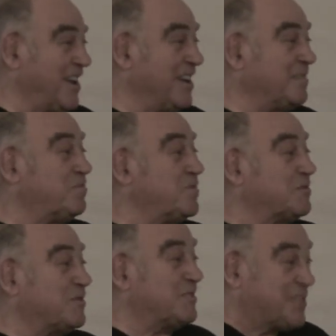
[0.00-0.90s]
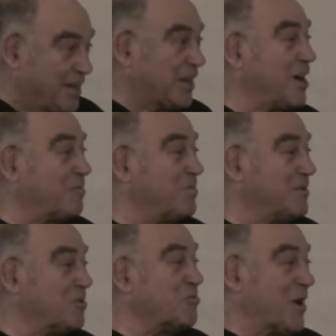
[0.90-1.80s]
and take
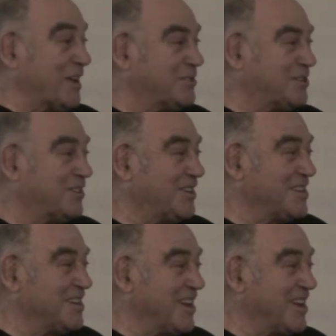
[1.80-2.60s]
up the rent